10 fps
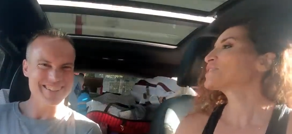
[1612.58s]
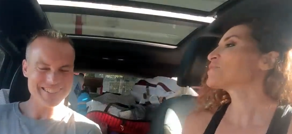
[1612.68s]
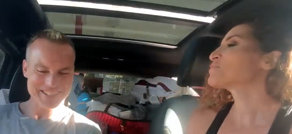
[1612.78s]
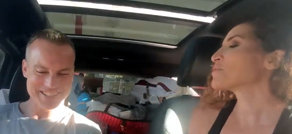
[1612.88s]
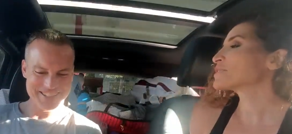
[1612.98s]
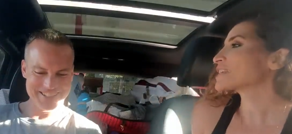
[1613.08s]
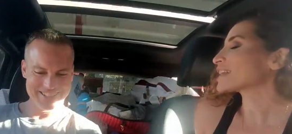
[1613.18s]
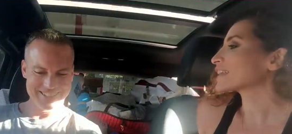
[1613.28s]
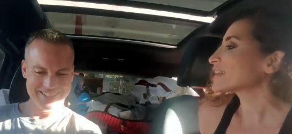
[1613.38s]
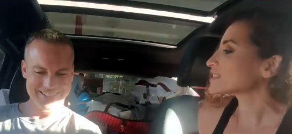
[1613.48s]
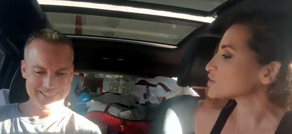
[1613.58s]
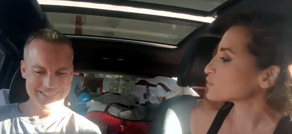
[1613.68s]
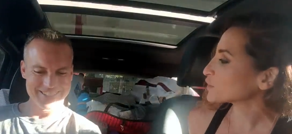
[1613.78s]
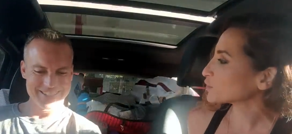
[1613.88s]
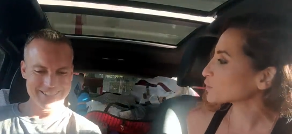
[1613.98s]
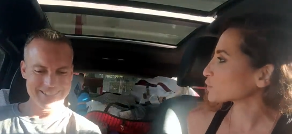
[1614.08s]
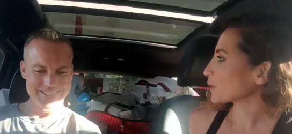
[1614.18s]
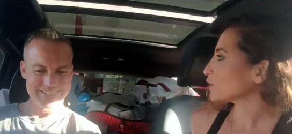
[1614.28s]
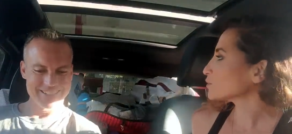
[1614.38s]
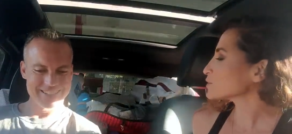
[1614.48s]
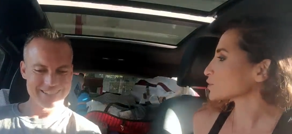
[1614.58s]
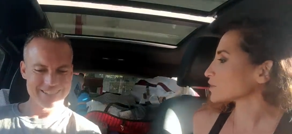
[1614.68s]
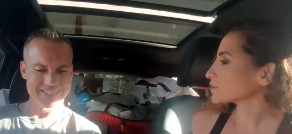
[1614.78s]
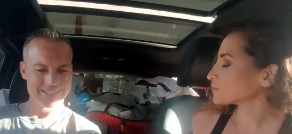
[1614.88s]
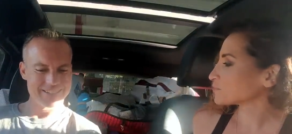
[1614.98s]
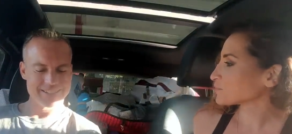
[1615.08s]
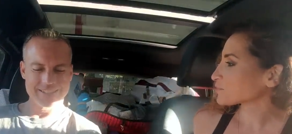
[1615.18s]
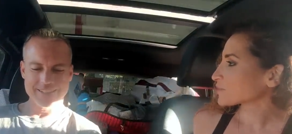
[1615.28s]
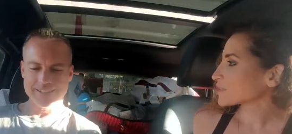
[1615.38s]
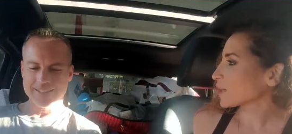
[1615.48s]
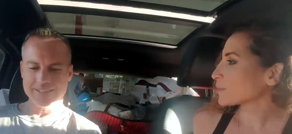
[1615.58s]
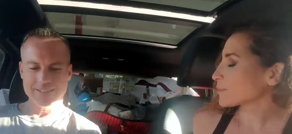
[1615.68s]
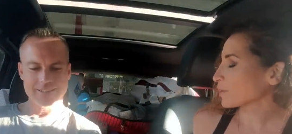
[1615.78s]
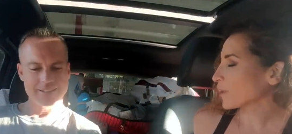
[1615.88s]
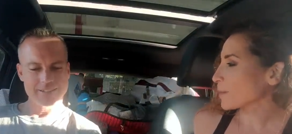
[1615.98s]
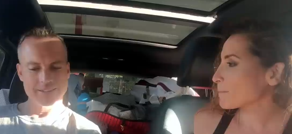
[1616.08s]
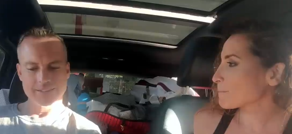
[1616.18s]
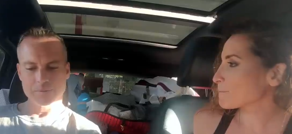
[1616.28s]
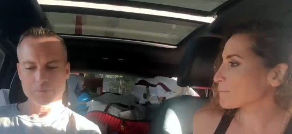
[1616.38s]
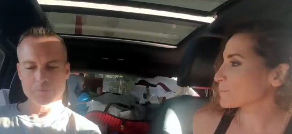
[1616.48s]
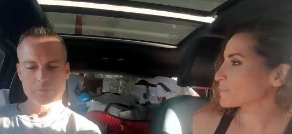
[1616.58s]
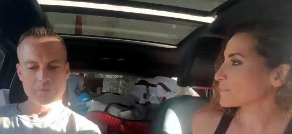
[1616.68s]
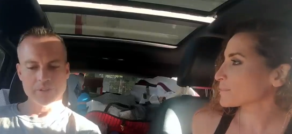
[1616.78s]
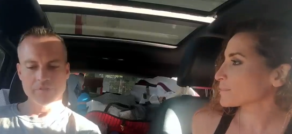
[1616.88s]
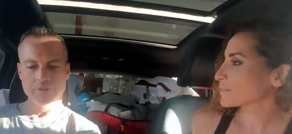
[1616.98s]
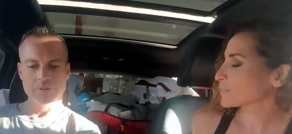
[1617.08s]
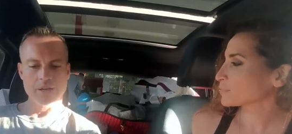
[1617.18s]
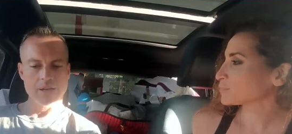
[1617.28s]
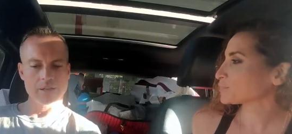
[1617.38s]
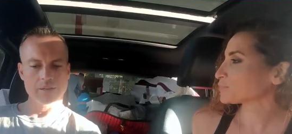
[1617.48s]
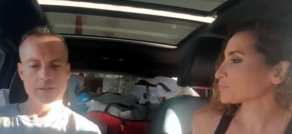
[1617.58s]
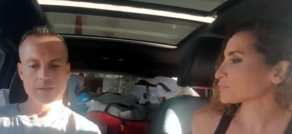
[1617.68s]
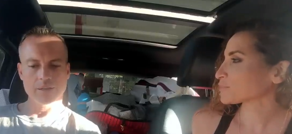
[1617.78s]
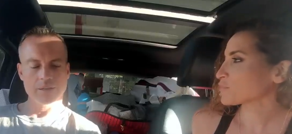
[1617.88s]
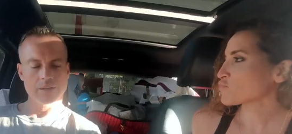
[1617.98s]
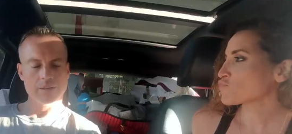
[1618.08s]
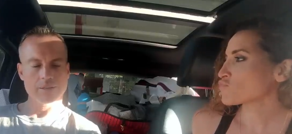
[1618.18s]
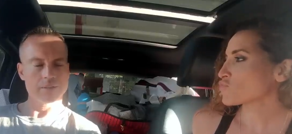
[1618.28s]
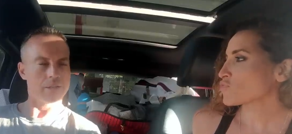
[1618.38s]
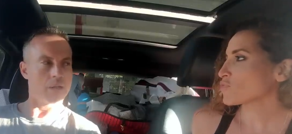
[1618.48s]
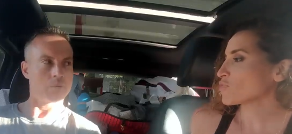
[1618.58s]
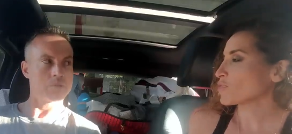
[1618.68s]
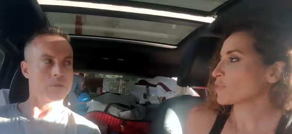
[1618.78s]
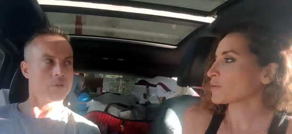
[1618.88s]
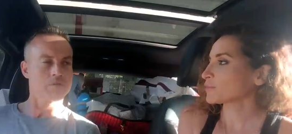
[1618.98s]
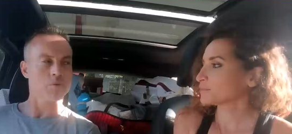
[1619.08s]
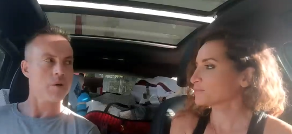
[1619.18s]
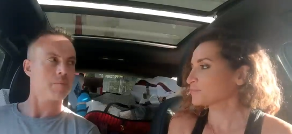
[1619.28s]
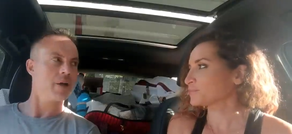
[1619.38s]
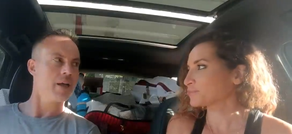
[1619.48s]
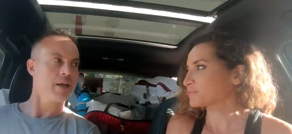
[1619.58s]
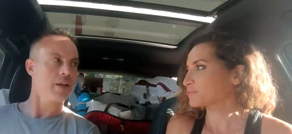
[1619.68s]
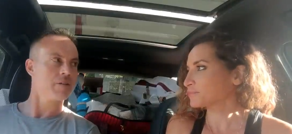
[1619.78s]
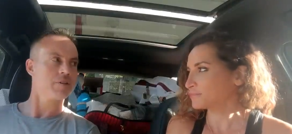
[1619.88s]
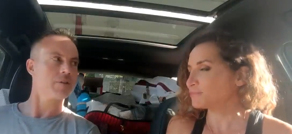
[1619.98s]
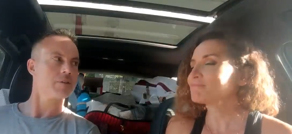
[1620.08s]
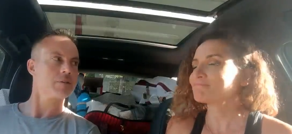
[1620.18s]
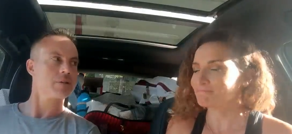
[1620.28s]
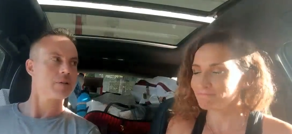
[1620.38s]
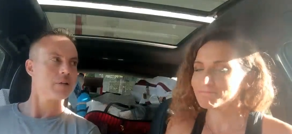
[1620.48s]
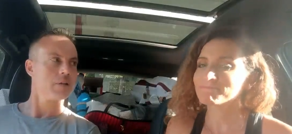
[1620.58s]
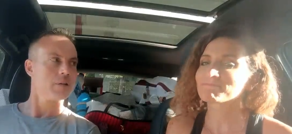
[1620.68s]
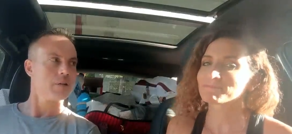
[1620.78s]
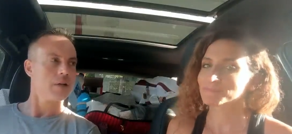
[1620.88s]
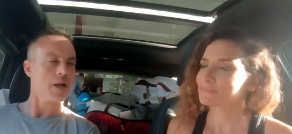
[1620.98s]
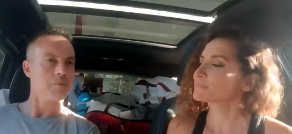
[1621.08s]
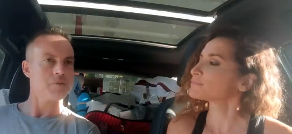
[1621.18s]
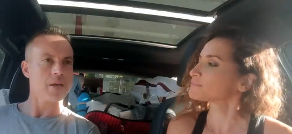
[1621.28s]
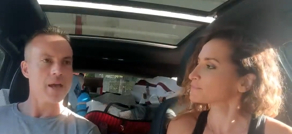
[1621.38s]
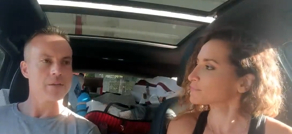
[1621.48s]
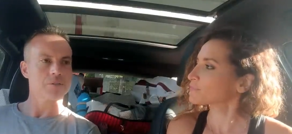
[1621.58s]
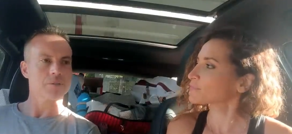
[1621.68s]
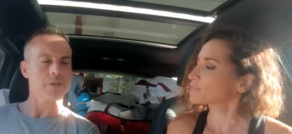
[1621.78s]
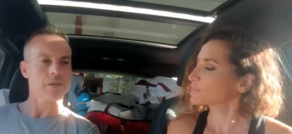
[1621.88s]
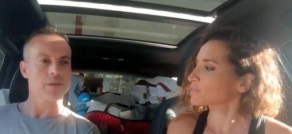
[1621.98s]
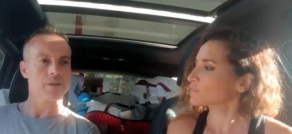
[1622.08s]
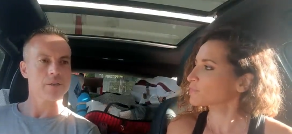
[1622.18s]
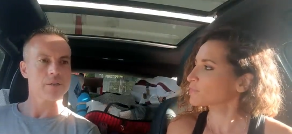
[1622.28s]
Speaker 1: So what was that like? Did you feel overwhelmed, or tell me about that?
Speaker 2: Believe it or not, uh, I wasn't overwhelmed by any of it. I was actually,